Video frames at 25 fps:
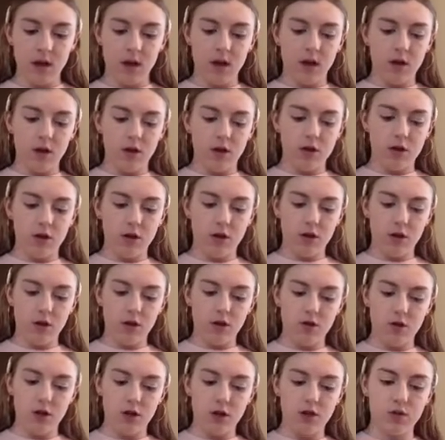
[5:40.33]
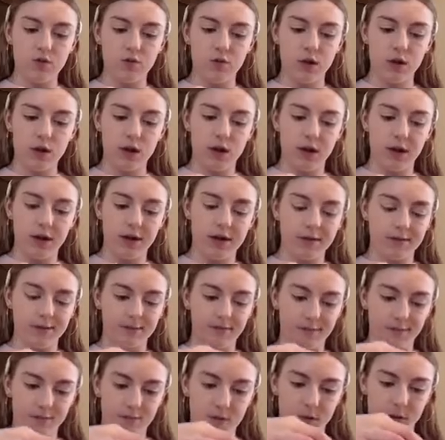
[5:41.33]
So you just want to,
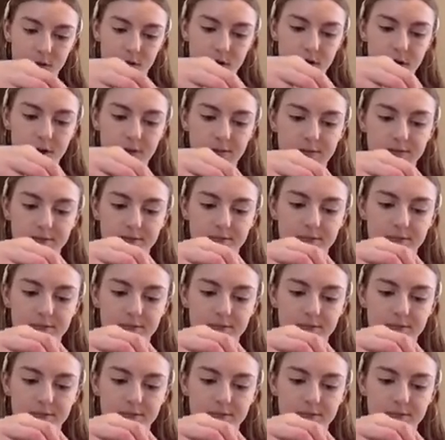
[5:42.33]
hold on,